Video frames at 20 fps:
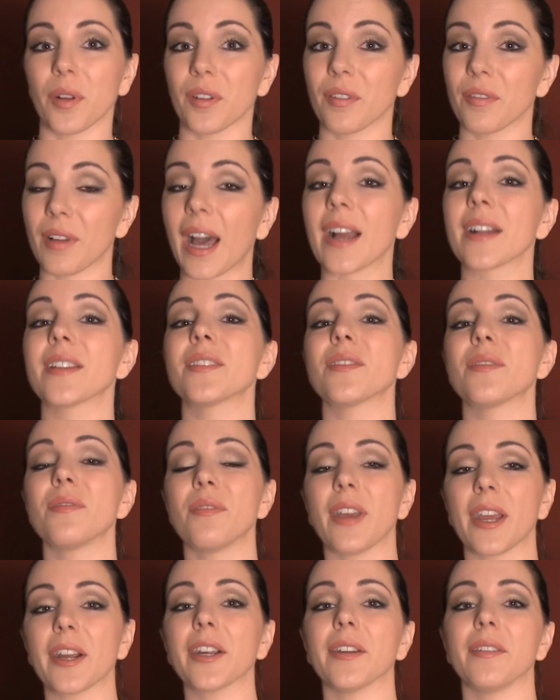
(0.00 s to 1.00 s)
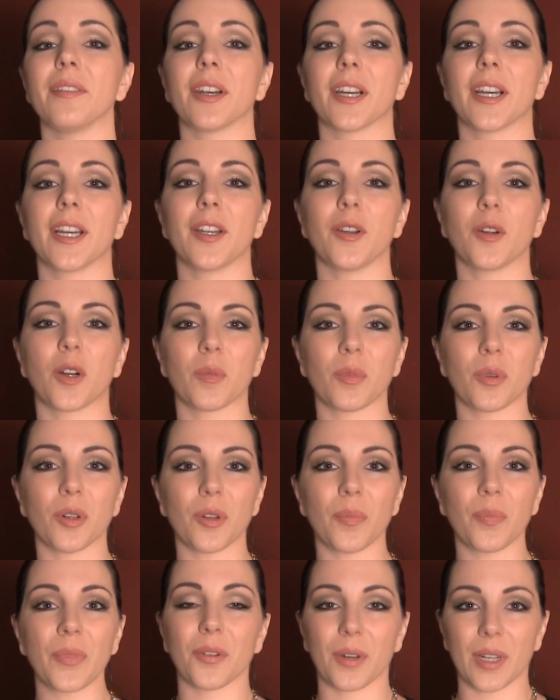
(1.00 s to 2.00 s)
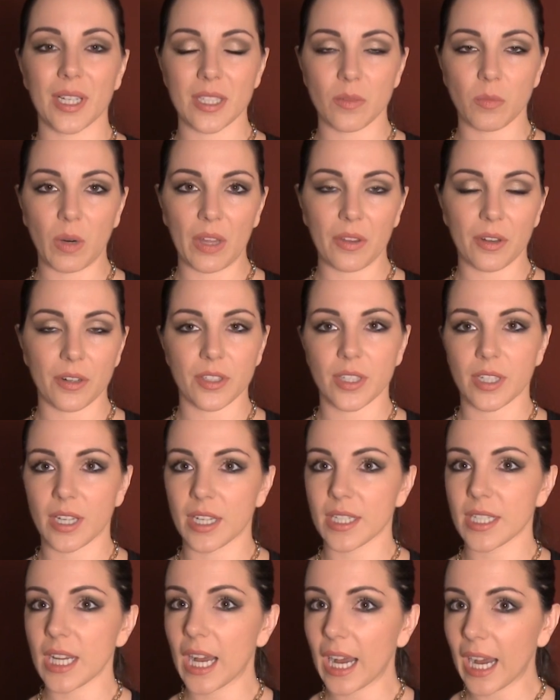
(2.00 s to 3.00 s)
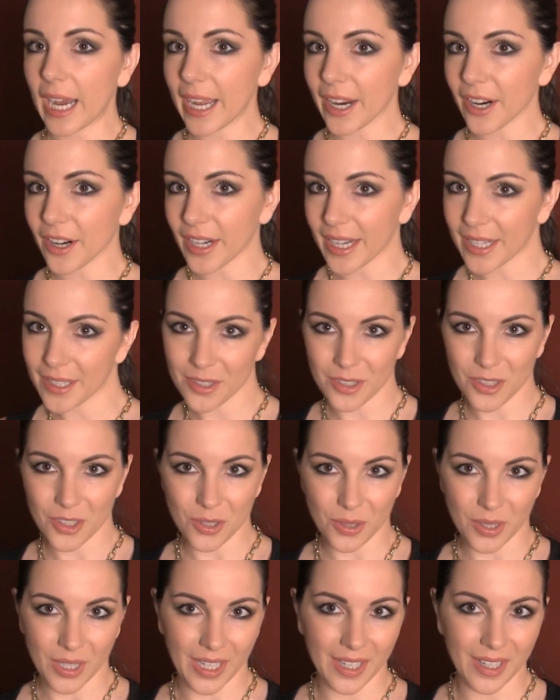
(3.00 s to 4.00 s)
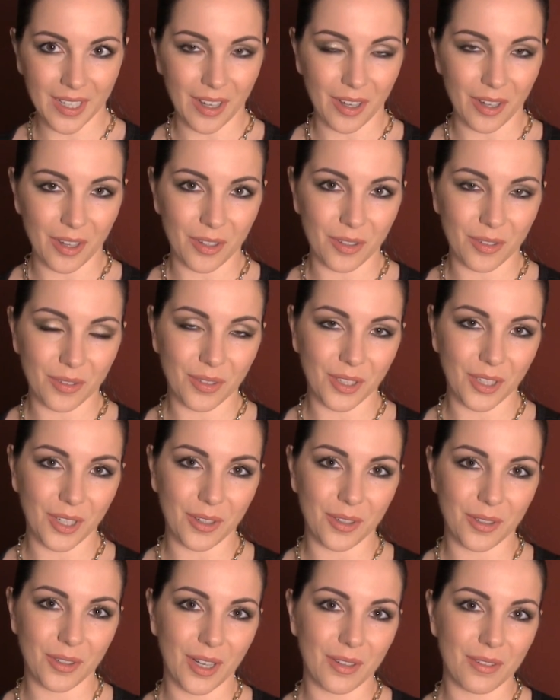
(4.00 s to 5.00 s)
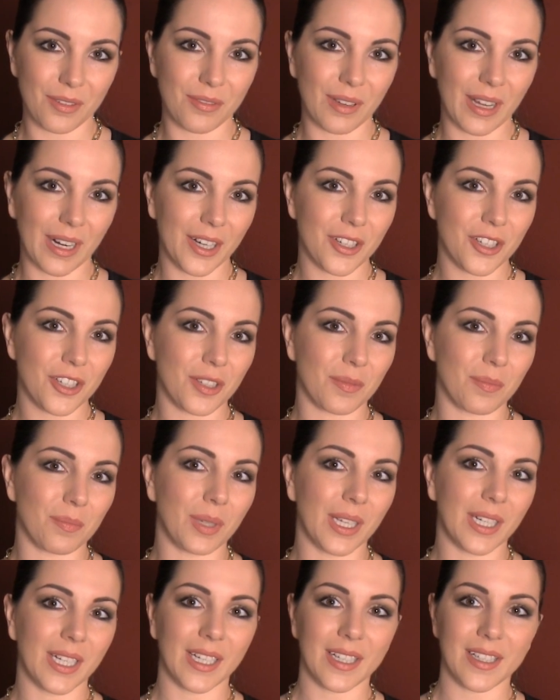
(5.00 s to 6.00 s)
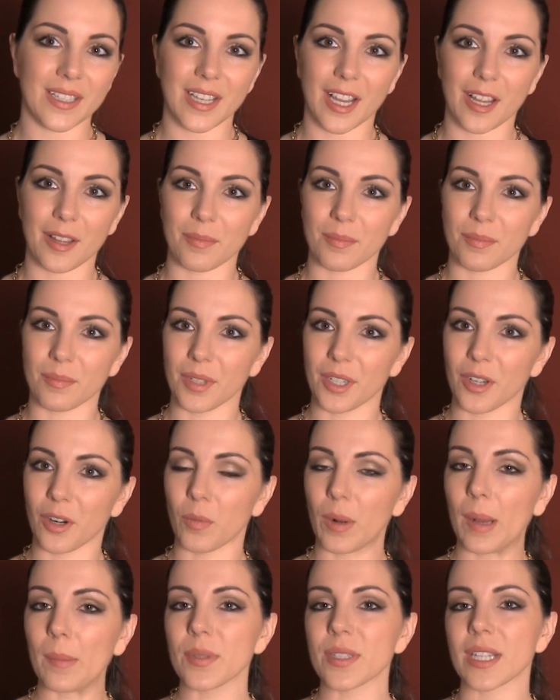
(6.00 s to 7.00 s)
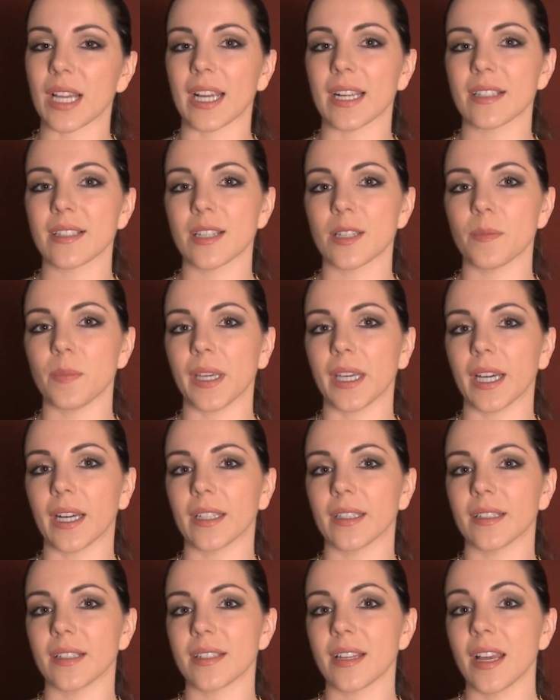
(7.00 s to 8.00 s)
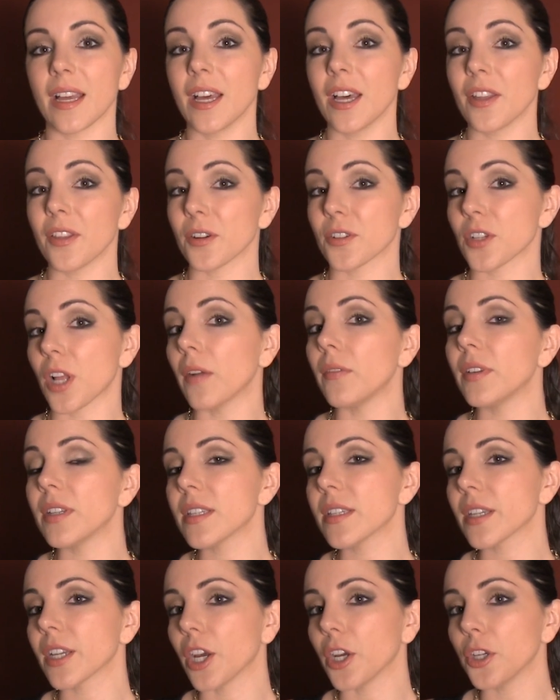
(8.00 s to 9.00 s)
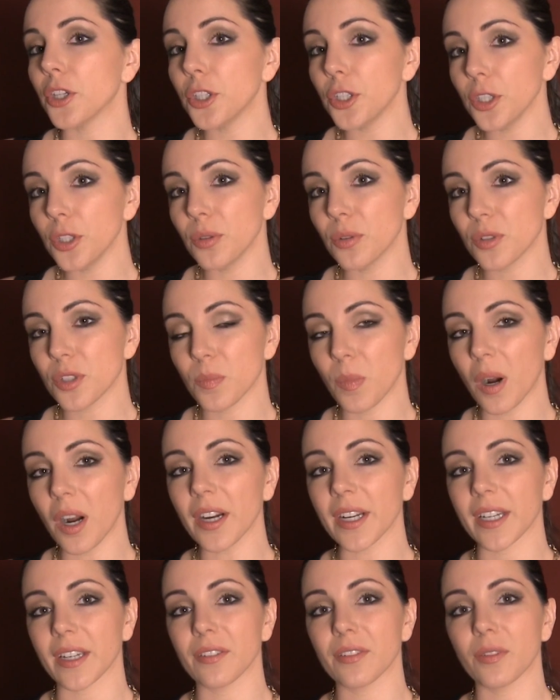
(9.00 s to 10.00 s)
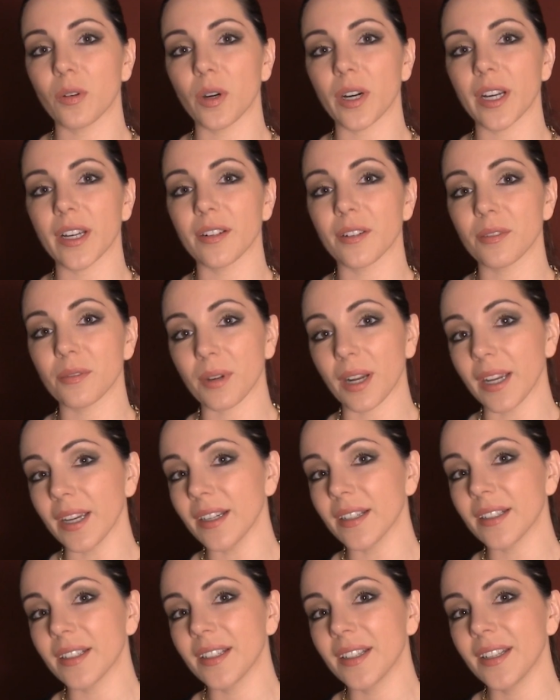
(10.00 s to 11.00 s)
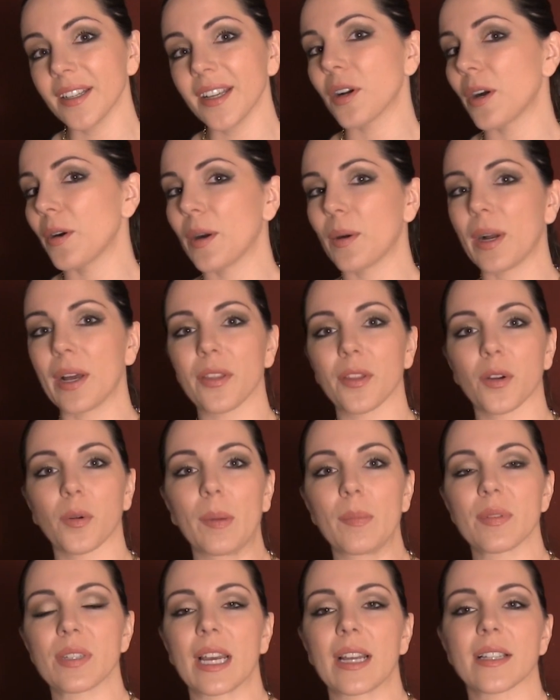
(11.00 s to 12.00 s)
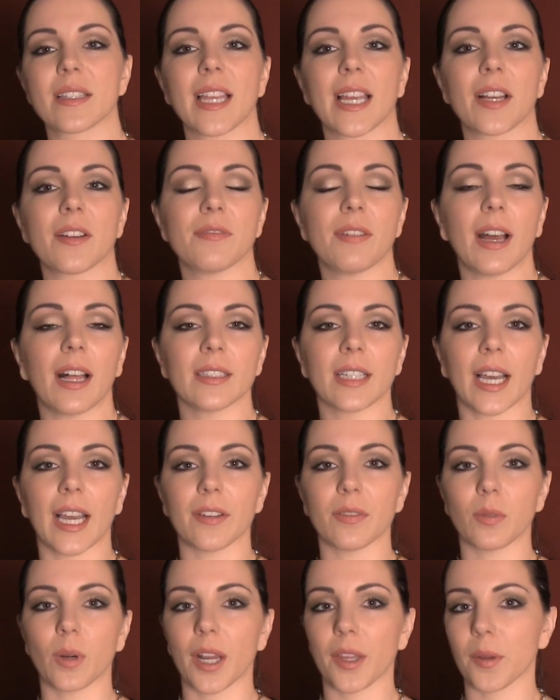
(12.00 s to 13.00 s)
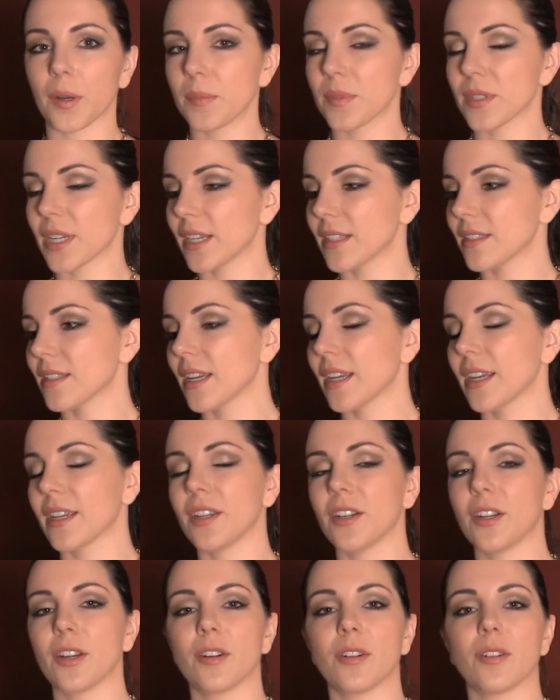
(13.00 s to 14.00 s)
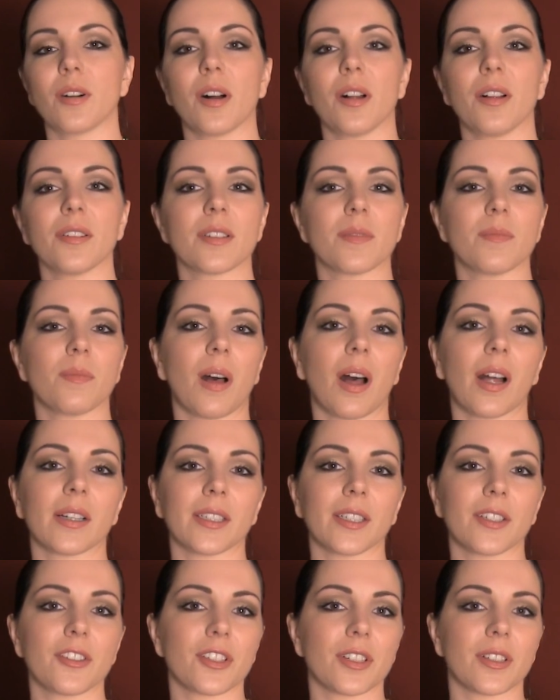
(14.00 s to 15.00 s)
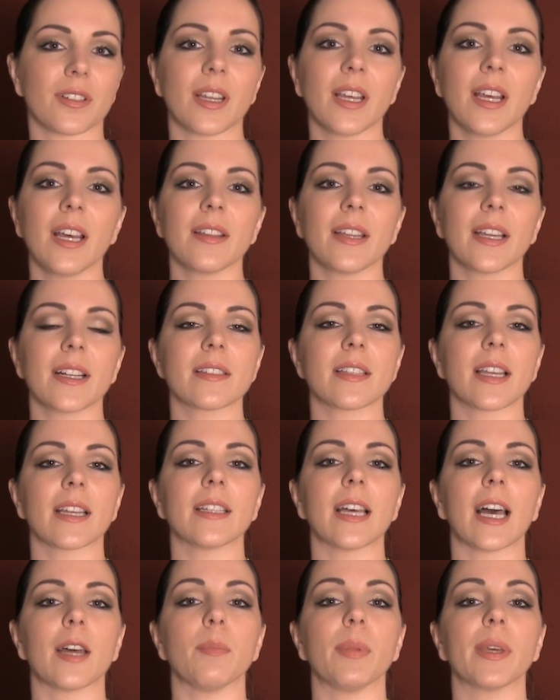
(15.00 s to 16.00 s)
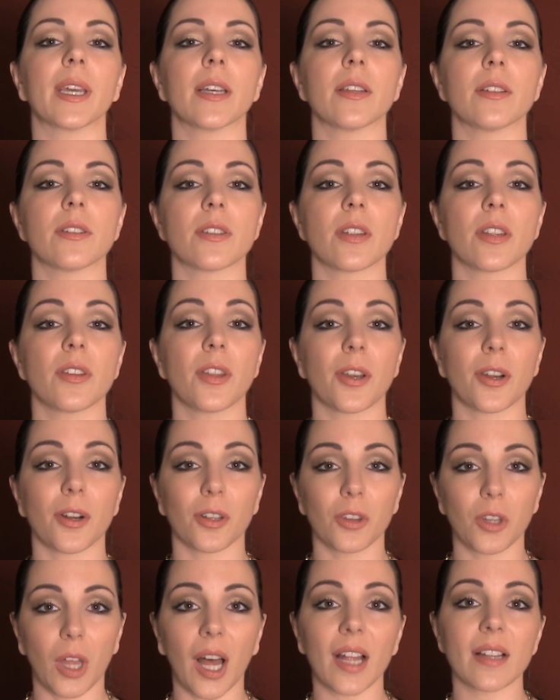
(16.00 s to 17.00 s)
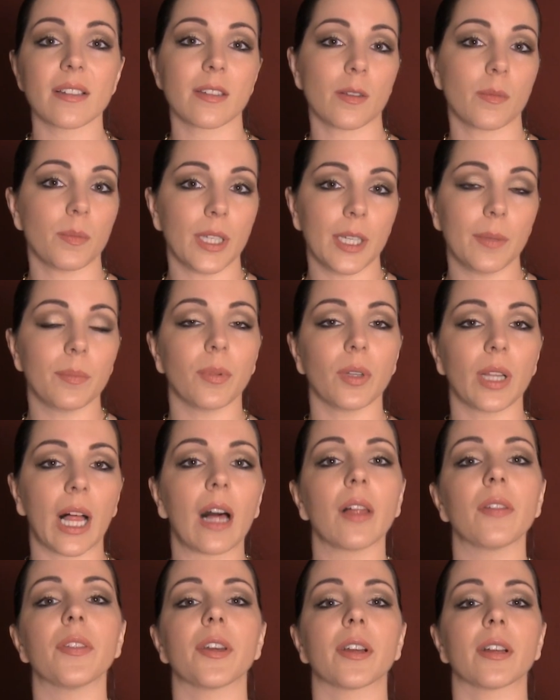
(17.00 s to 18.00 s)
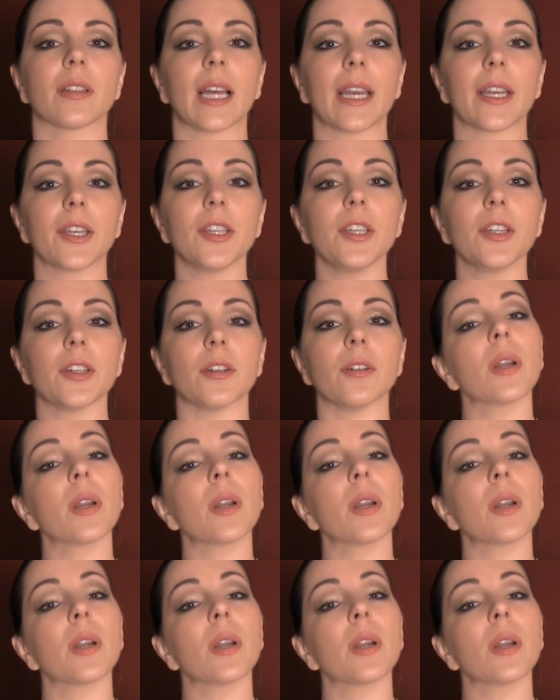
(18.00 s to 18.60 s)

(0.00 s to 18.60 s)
In fact, it's very, very normal. The reason why there's an entire industry of, of fetish and BDSM, websites is because there's obviously a huge market for it, right? Why are there websites like FetLife? Why are there websites like, Alt and Bondage and things like that? Because there are lots of people out there like you.